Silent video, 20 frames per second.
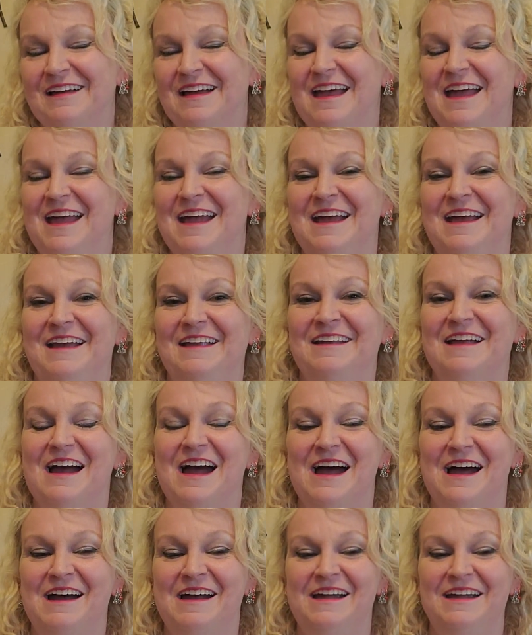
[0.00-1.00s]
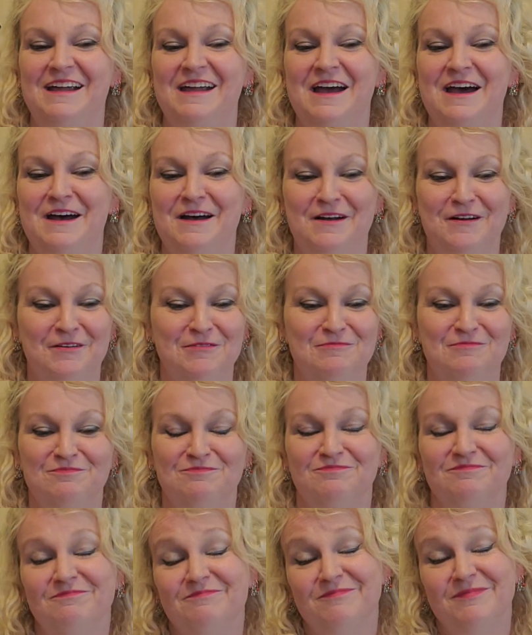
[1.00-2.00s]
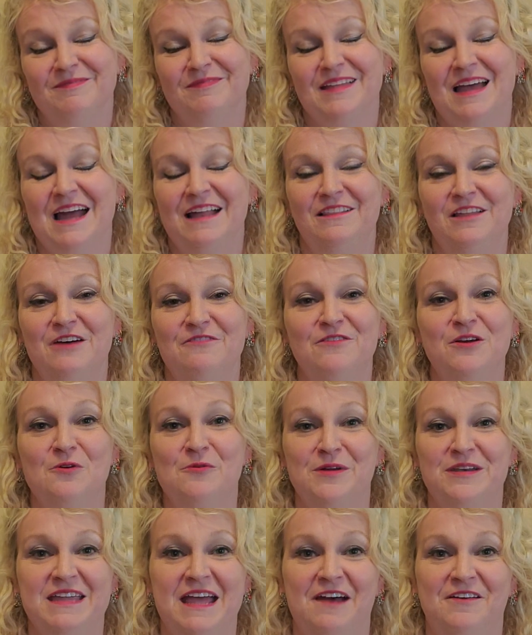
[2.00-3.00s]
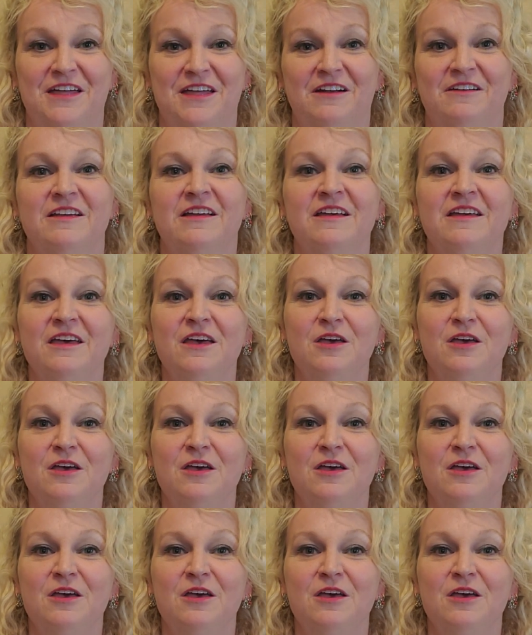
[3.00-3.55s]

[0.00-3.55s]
And I, um, I love going down there.